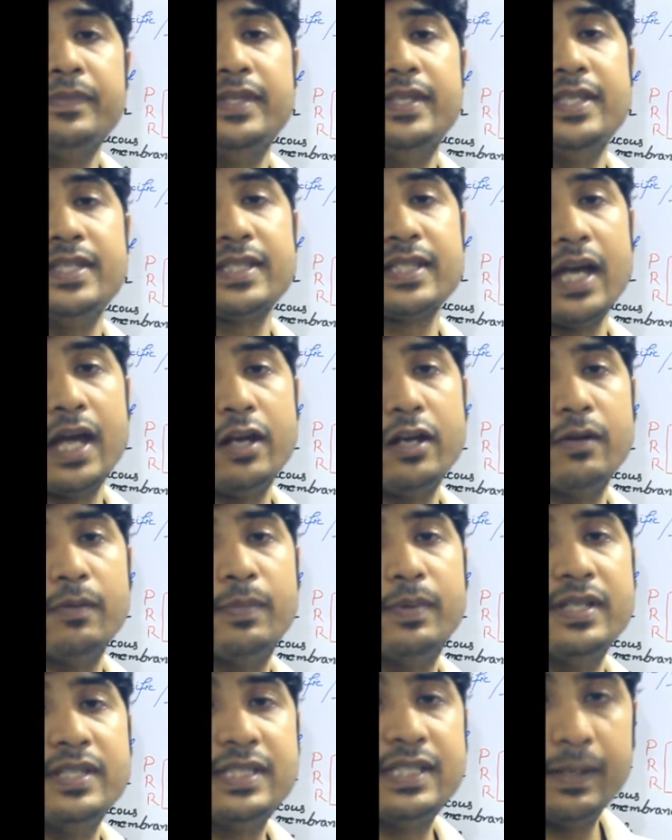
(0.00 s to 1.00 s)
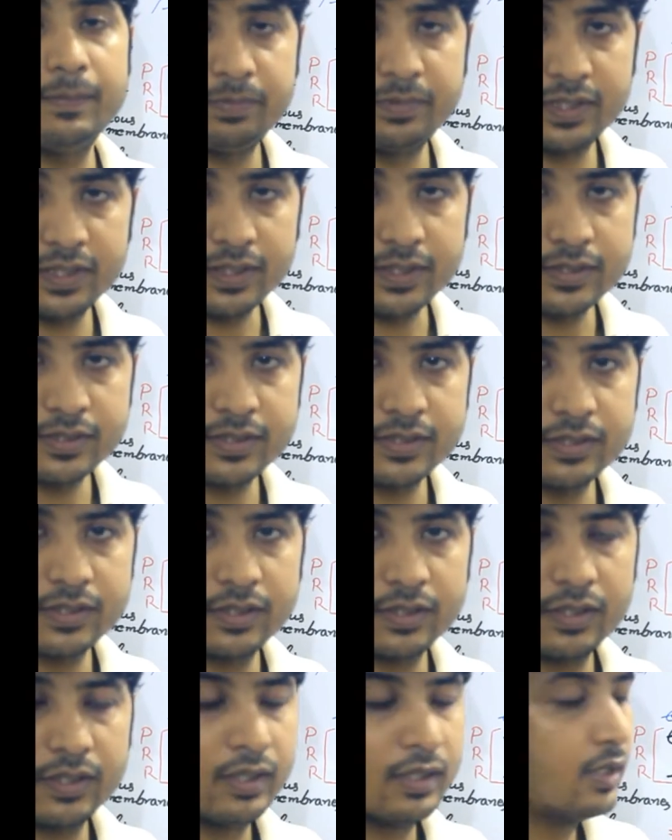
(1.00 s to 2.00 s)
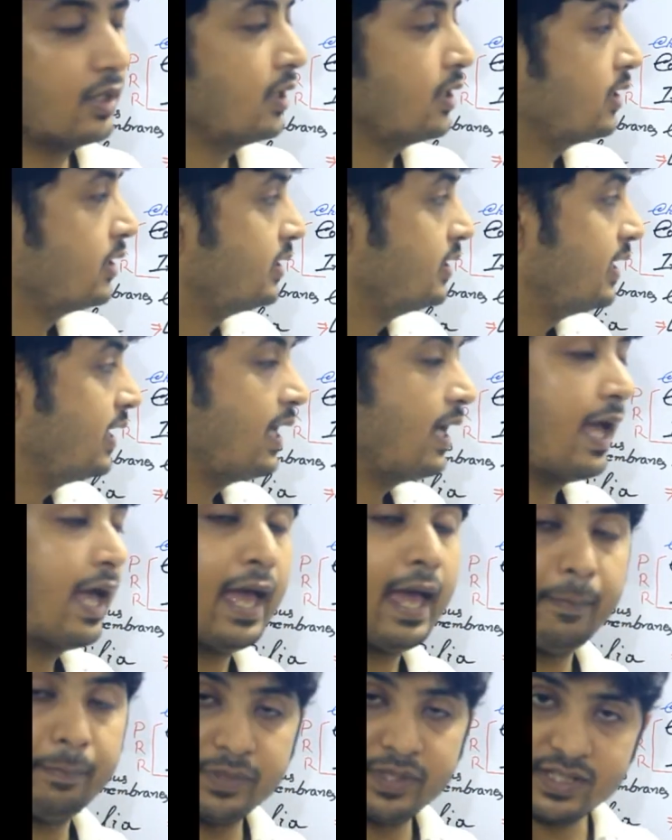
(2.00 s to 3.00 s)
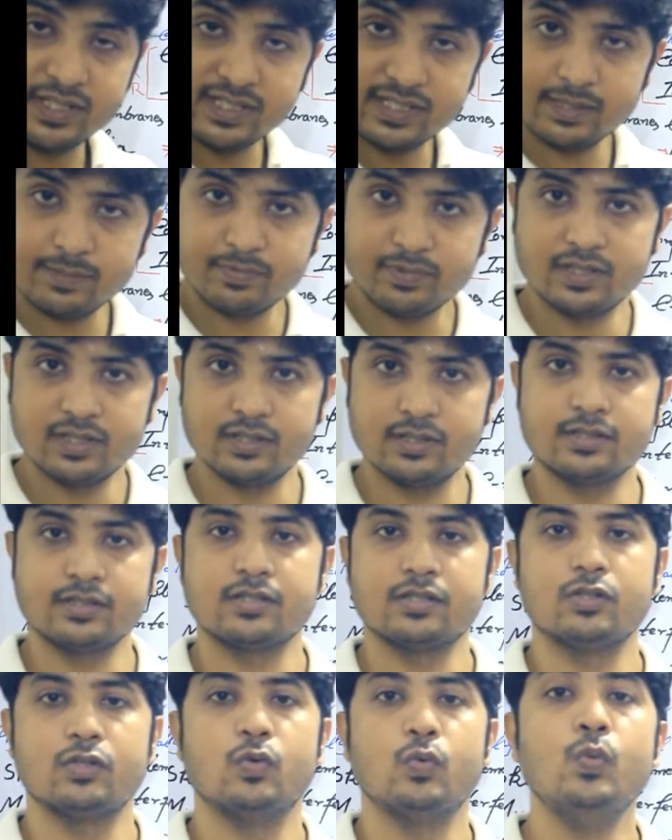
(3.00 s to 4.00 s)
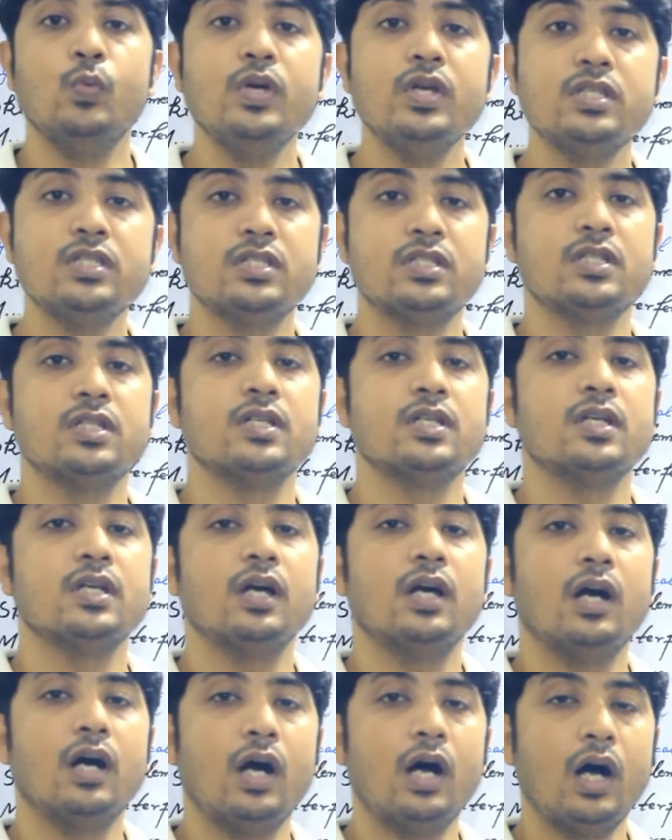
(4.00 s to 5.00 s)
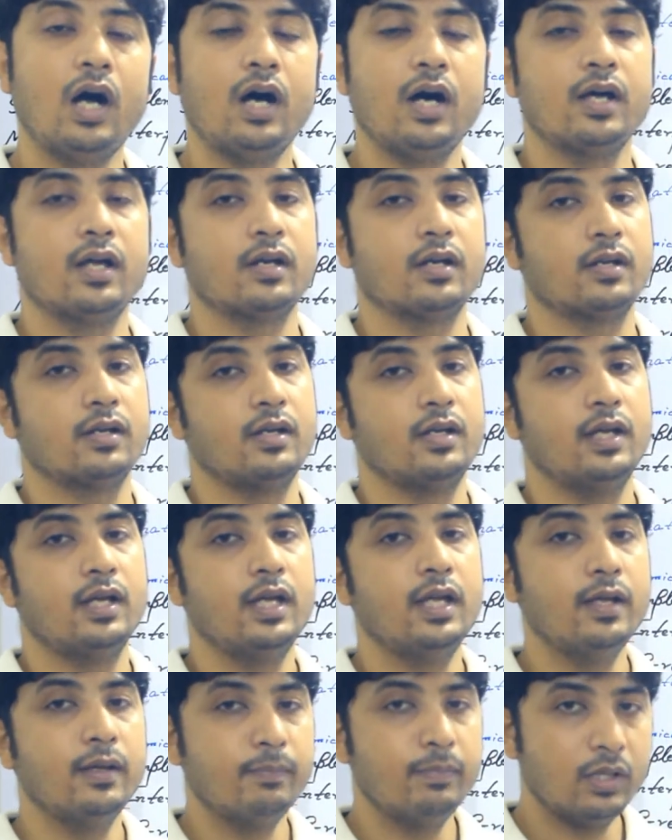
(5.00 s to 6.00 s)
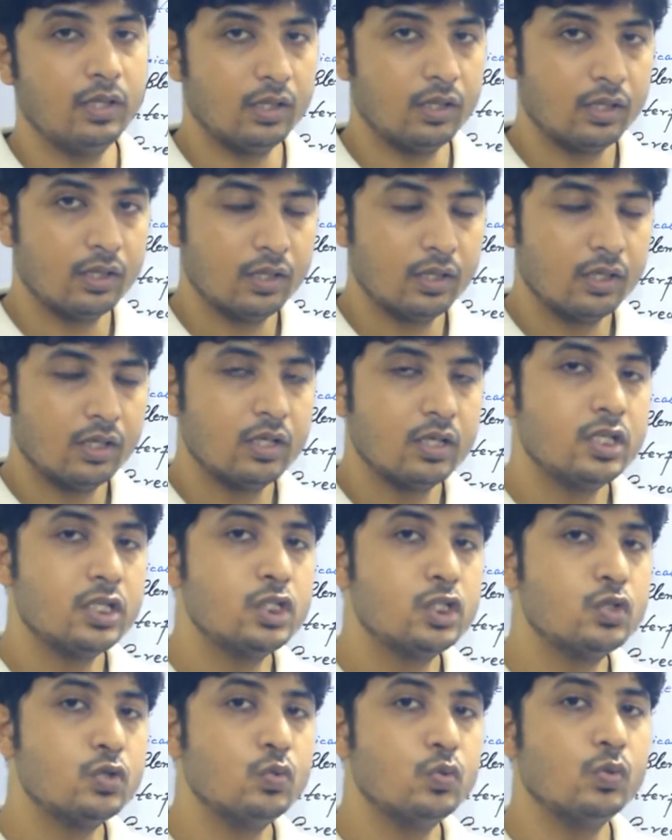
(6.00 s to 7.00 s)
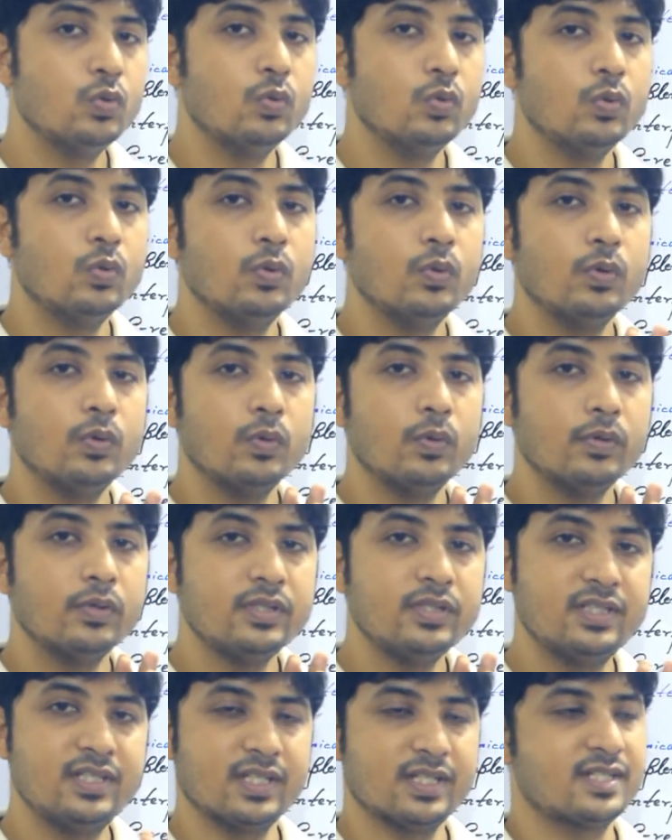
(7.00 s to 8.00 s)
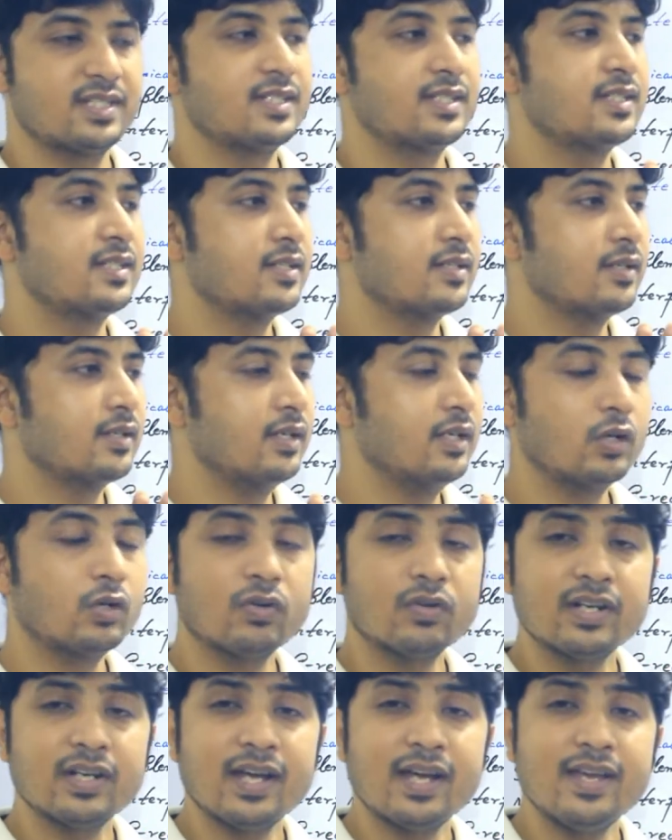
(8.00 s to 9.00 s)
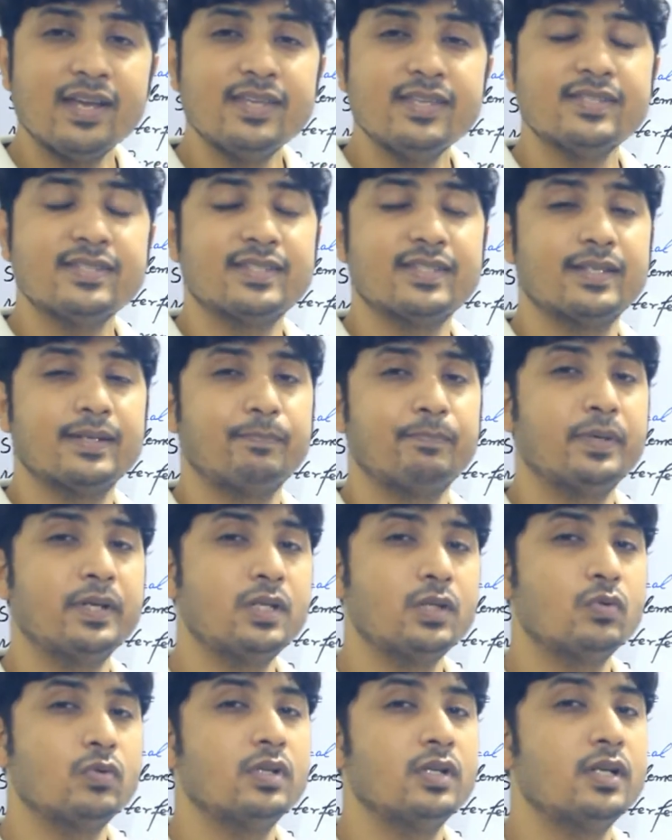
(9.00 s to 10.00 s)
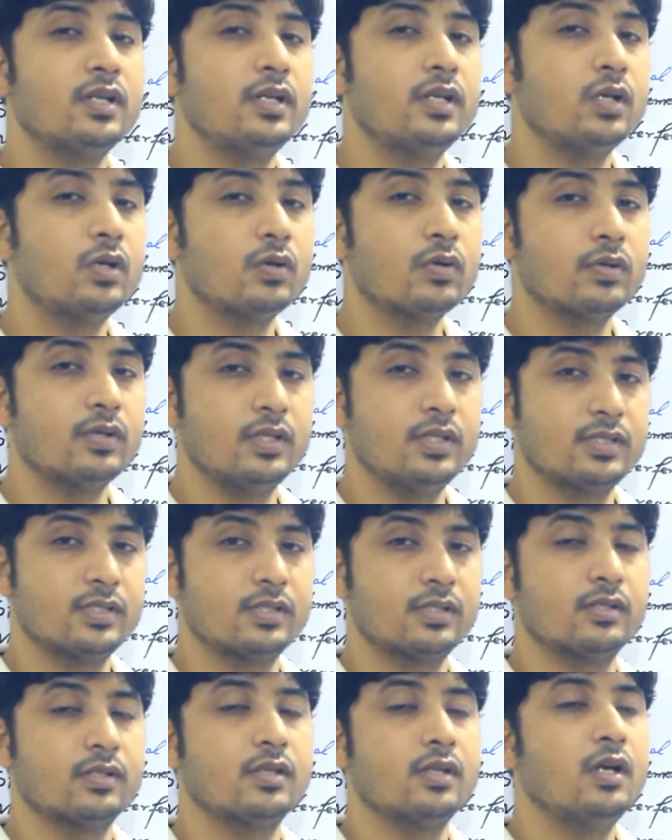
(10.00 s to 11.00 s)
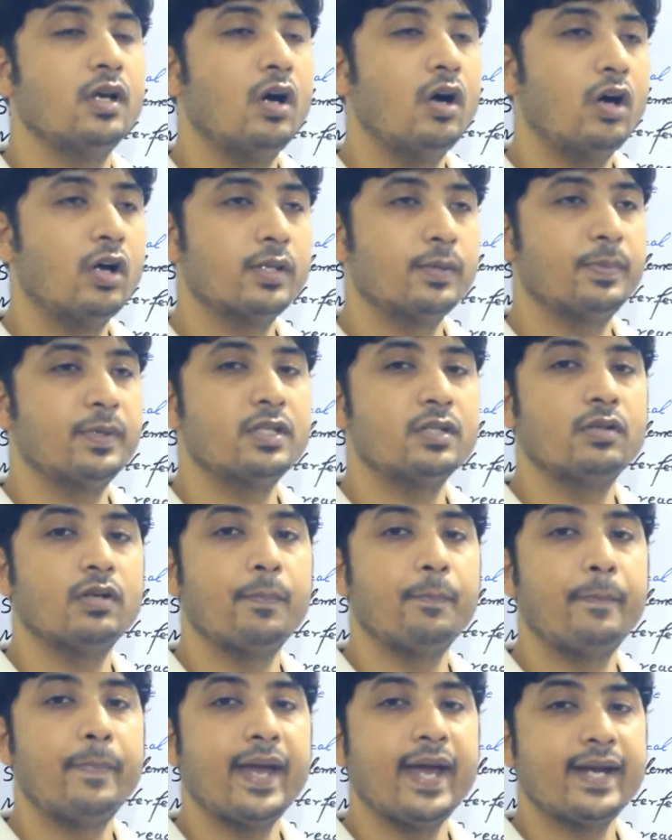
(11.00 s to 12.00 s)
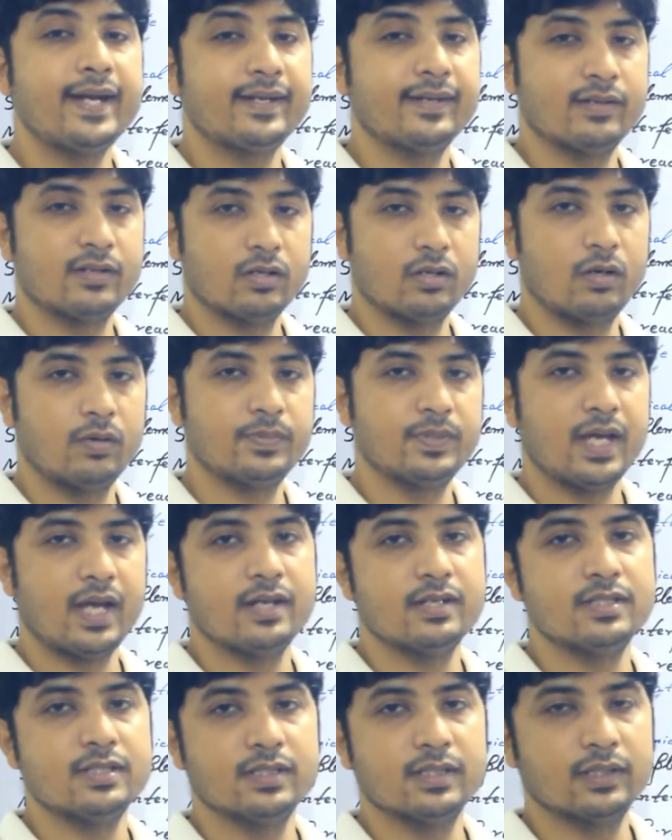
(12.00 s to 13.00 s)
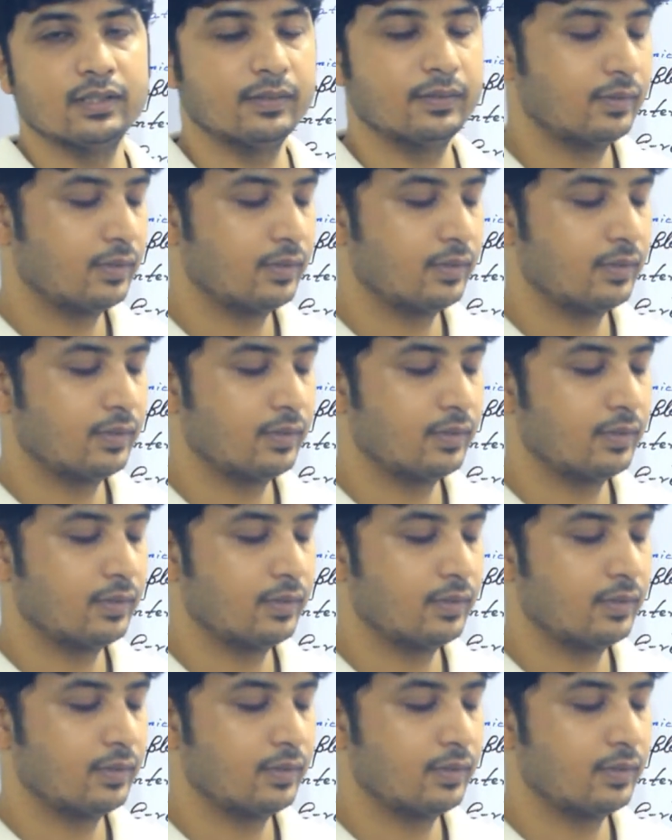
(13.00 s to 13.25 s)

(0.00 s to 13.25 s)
this kind of receptors. They have the receptors which are able to just recognize the particular recognition or the particular pattern of the antigen.